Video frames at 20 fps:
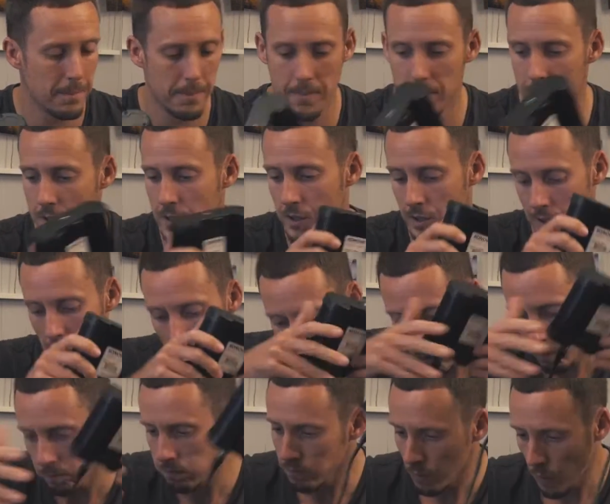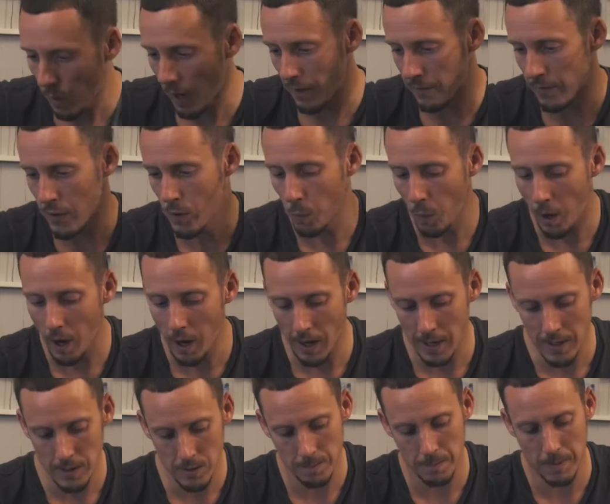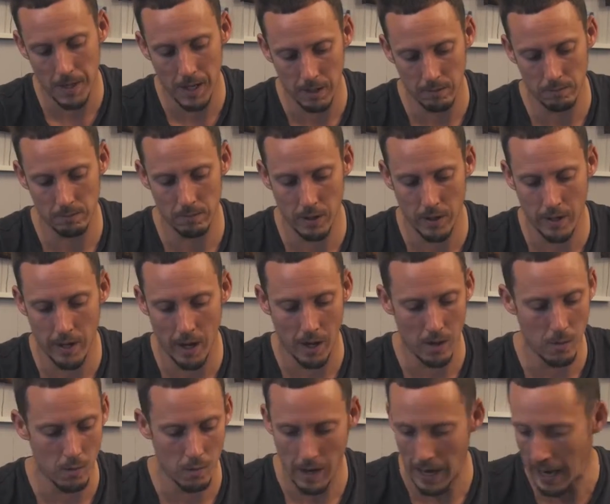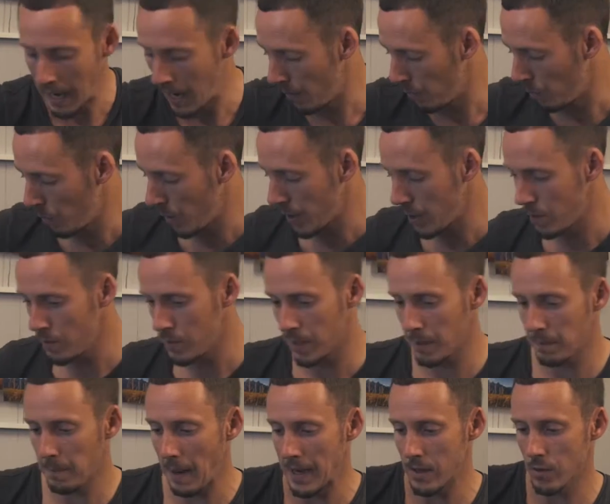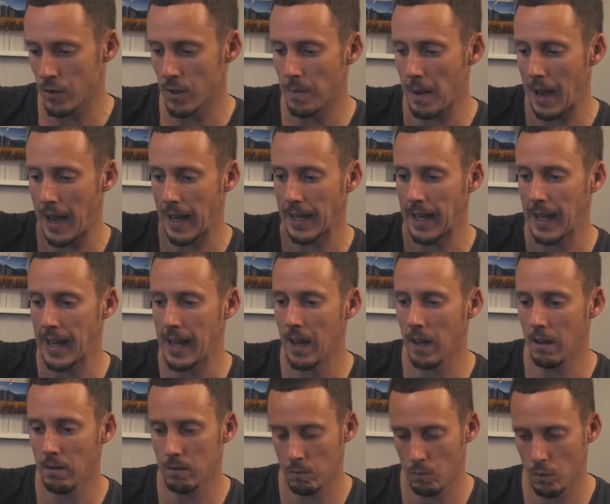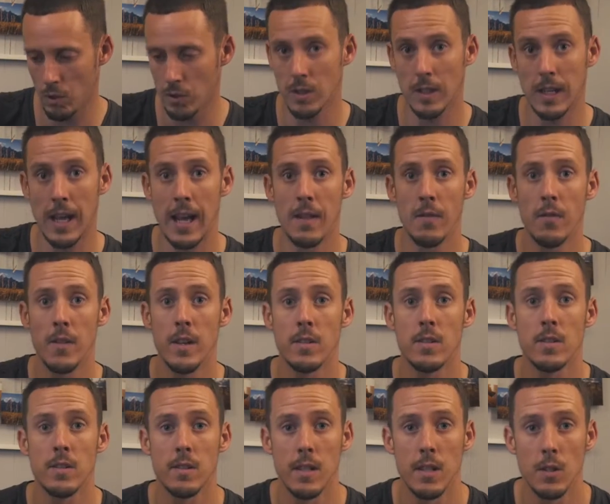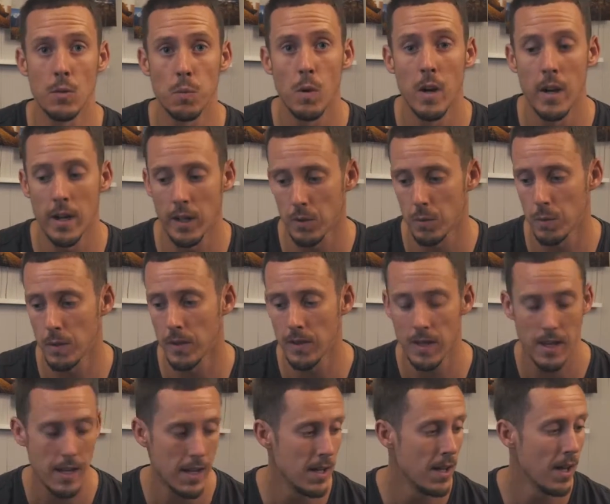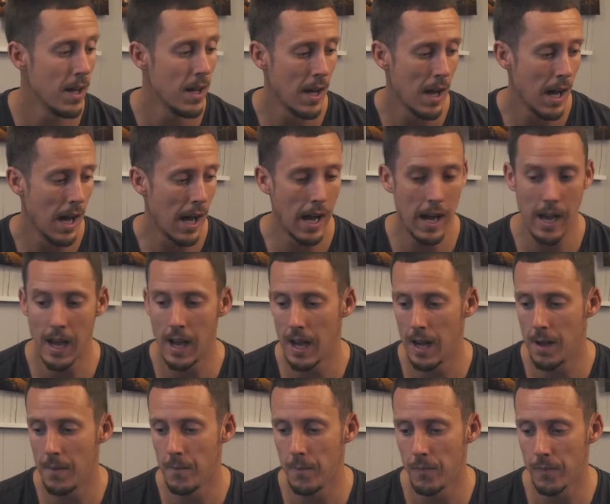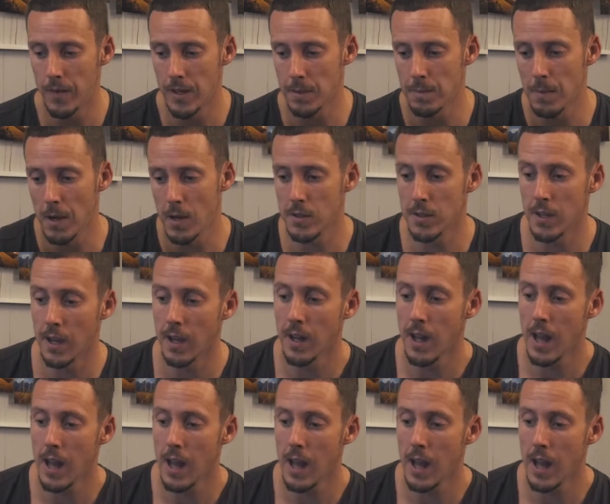There's still quite a few wires, but you know, we're using battery pack here. Once again, this works with the this motor,